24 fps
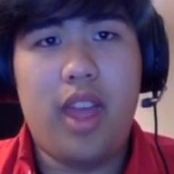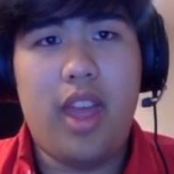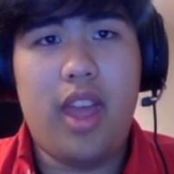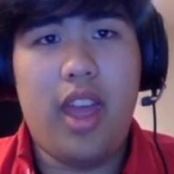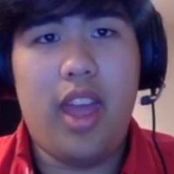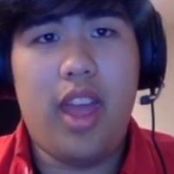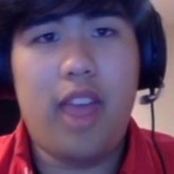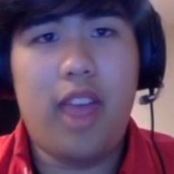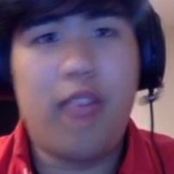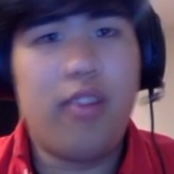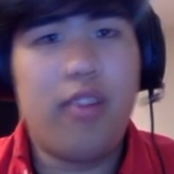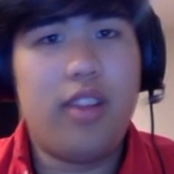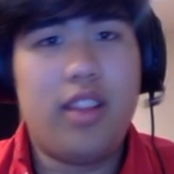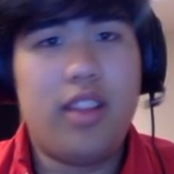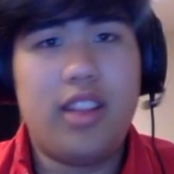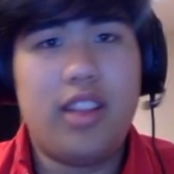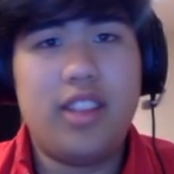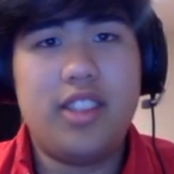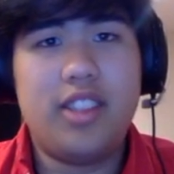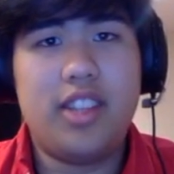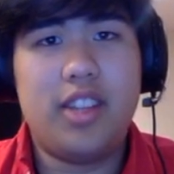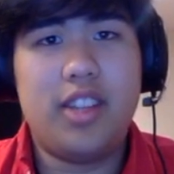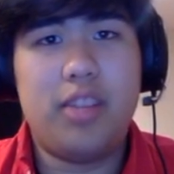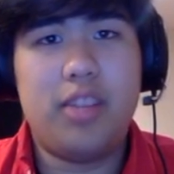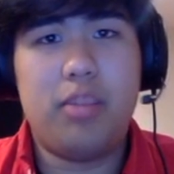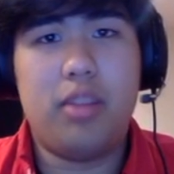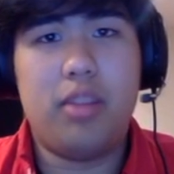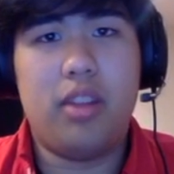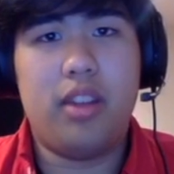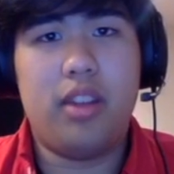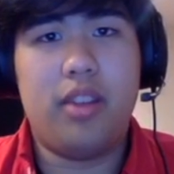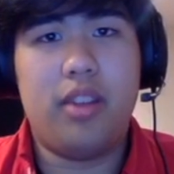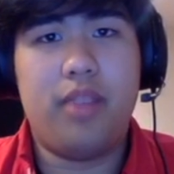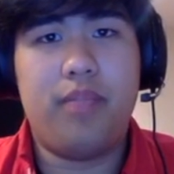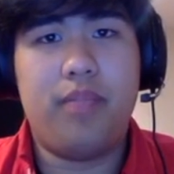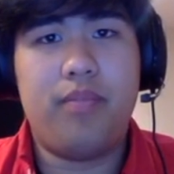every cleansing in blood,
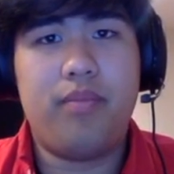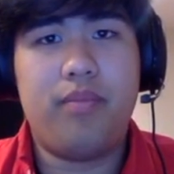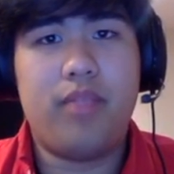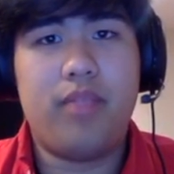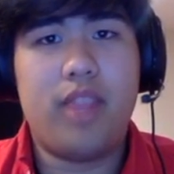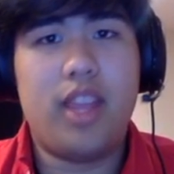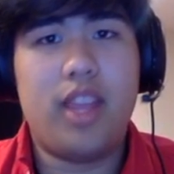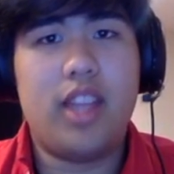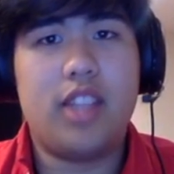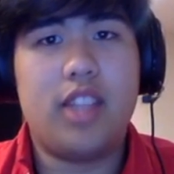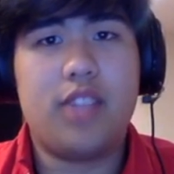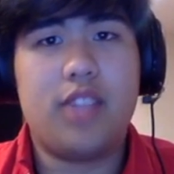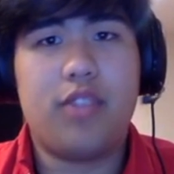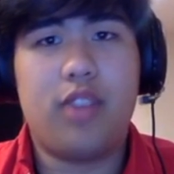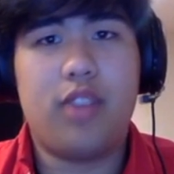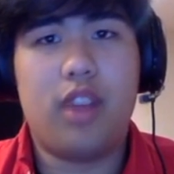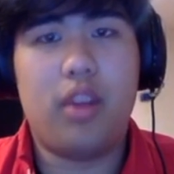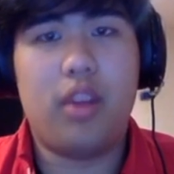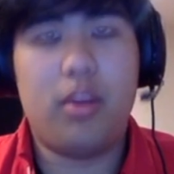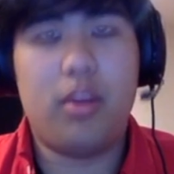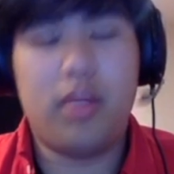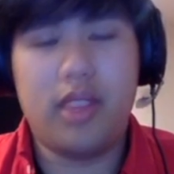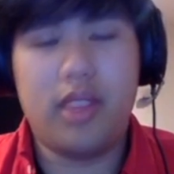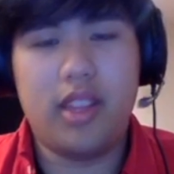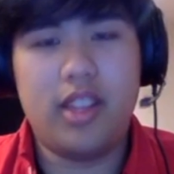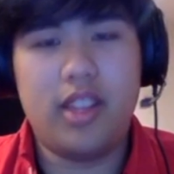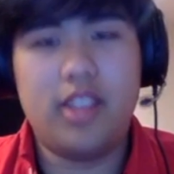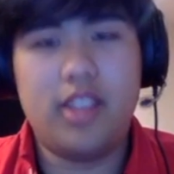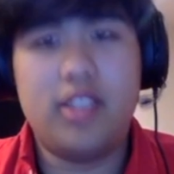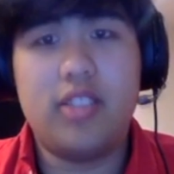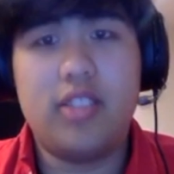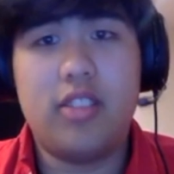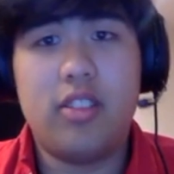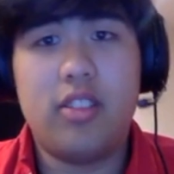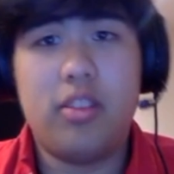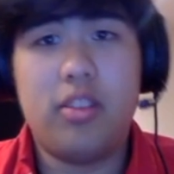is fraught with
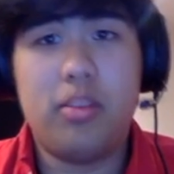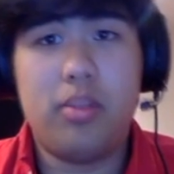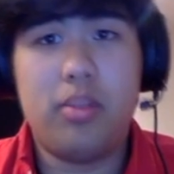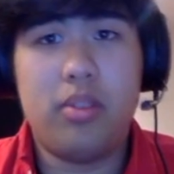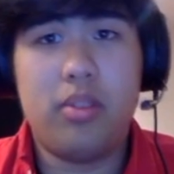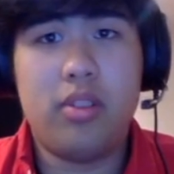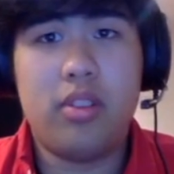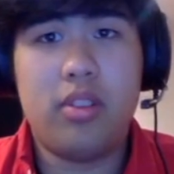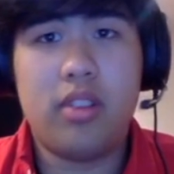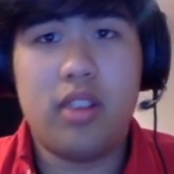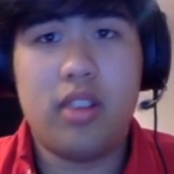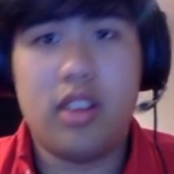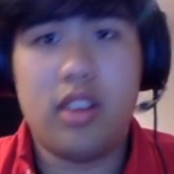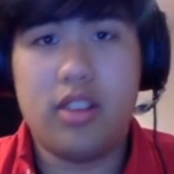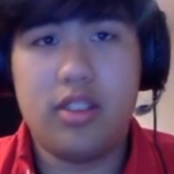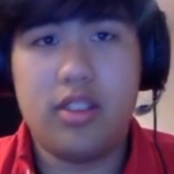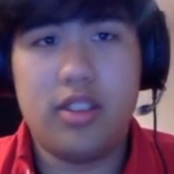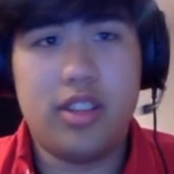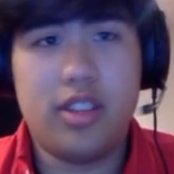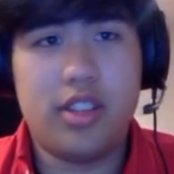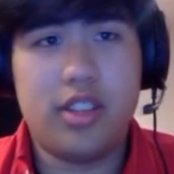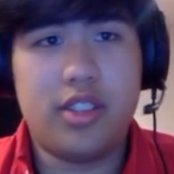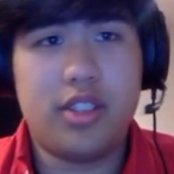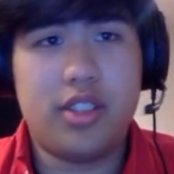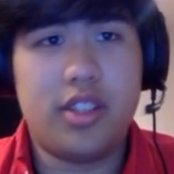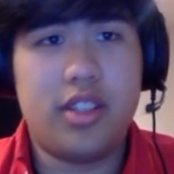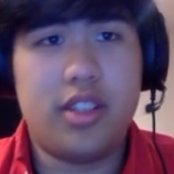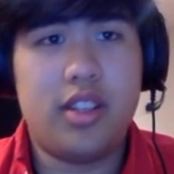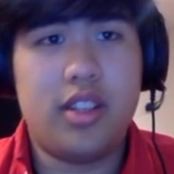insoluble contradiction.